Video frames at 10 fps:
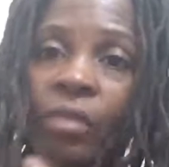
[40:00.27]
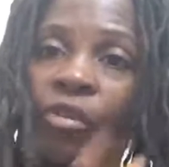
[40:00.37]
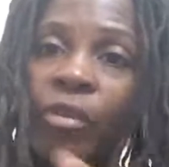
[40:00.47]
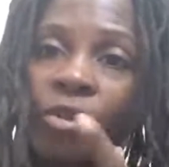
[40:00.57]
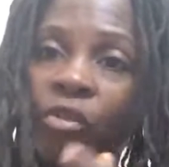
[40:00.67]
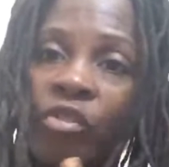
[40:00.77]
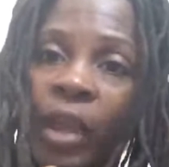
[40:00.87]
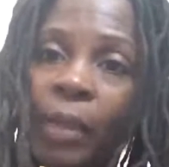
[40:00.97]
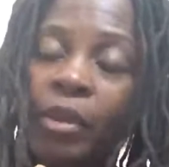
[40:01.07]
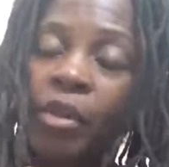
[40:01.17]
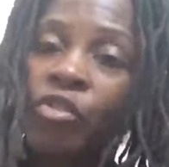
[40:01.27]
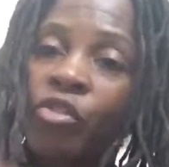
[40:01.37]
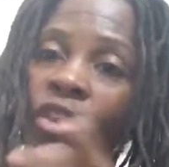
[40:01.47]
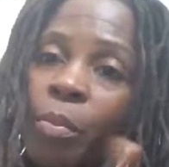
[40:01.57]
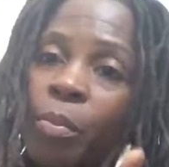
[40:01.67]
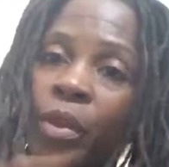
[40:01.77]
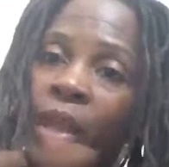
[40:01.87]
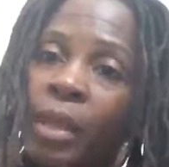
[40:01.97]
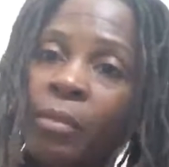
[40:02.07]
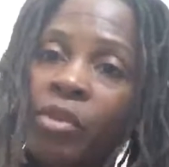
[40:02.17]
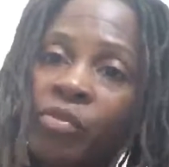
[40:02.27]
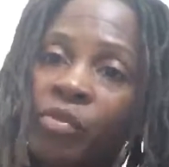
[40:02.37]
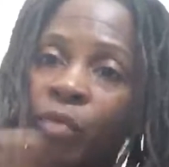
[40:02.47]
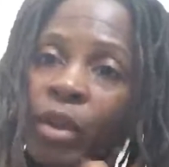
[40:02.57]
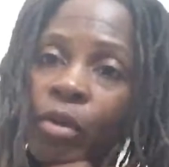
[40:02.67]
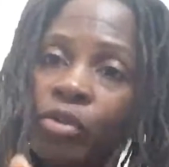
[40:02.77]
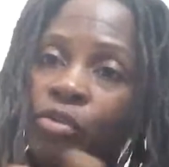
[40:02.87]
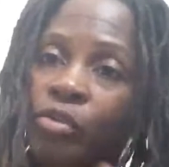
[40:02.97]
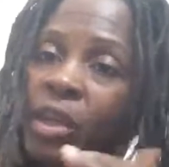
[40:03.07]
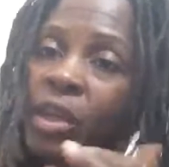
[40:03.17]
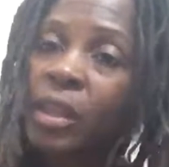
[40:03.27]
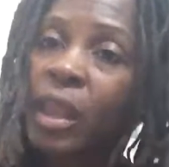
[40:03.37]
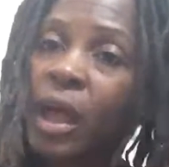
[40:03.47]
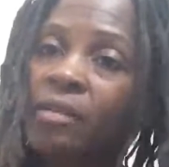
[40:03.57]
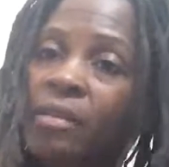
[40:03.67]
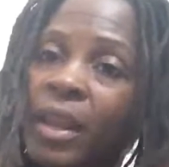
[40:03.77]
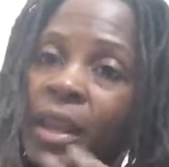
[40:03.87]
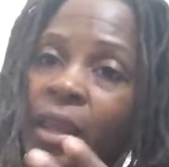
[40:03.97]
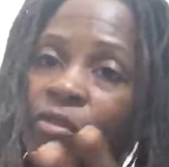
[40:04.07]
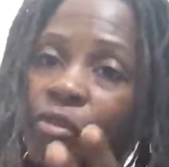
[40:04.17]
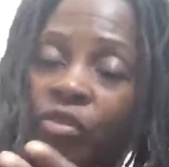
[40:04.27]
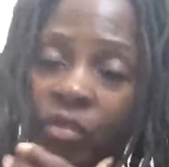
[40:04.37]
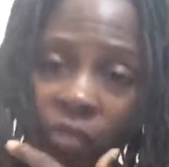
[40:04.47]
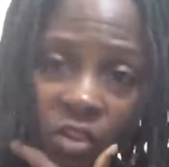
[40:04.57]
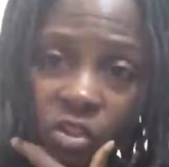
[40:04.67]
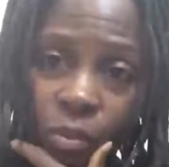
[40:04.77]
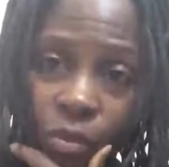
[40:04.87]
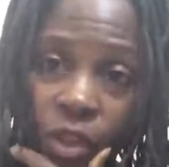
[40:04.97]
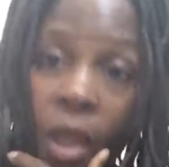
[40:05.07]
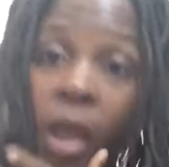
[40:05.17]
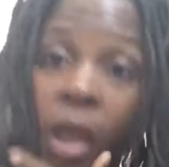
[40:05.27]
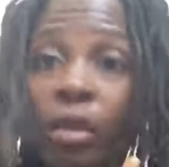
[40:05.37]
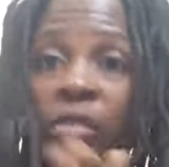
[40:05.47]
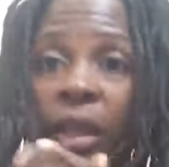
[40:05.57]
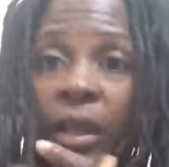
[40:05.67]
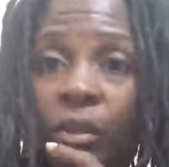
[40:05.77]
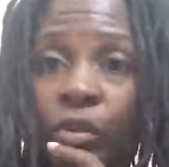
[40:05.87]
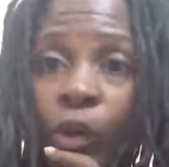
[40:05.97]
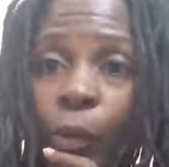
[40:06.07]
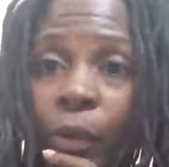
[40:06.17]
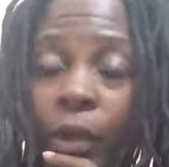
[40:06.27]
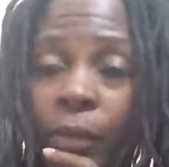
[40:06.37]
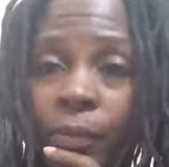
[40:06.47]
from your sight because you see the pretty image of the red, gold, and green and the locks, and they're eating fruits and vegetables. It looks like a utopia.